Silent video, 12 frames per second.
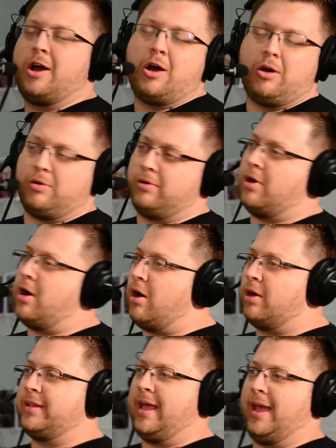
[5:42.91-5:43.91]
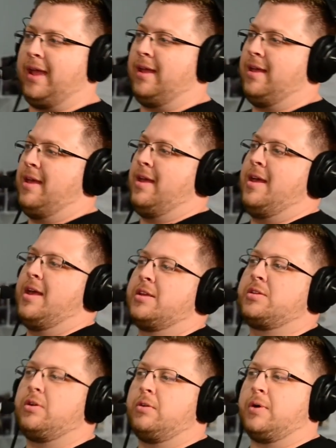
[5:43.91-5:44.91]
Oh, all day.
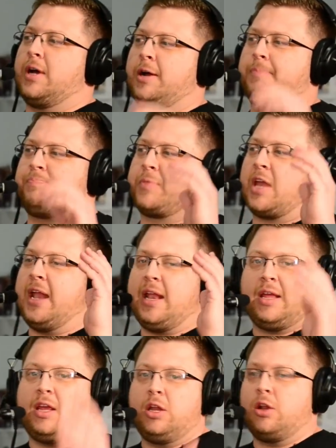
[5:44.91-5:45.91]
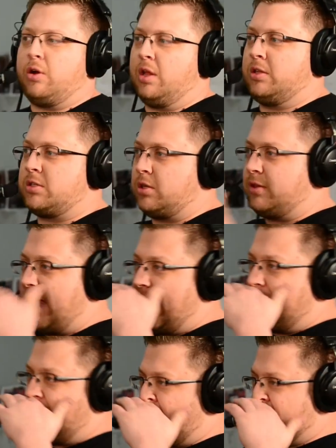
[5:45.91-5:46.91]
So, so they
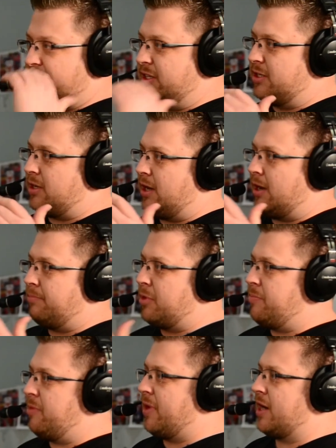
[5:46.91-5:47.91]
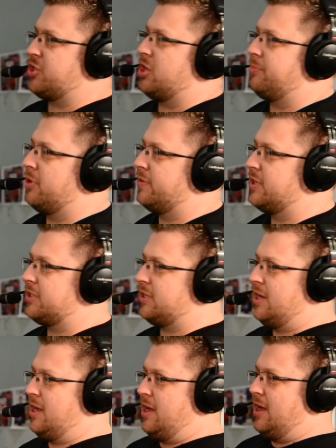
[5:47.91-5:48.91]
had also these burpee box jump overs,
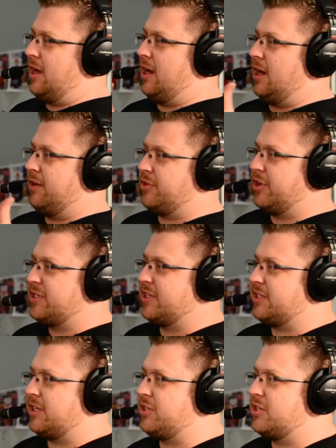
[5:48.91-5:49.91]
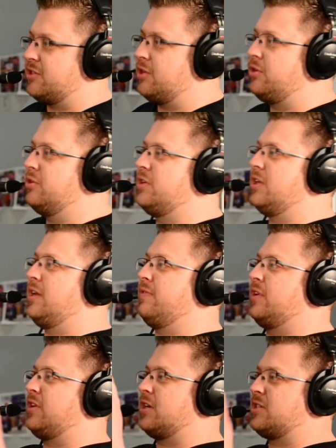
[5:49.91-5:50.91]
36 inches. The dude didn't
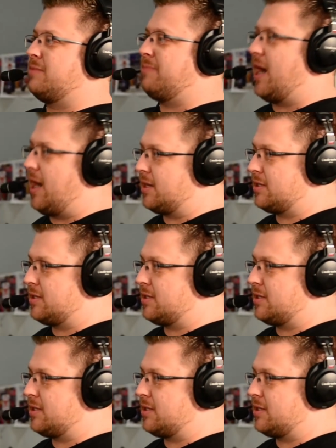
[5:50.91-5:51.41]
even touch the box.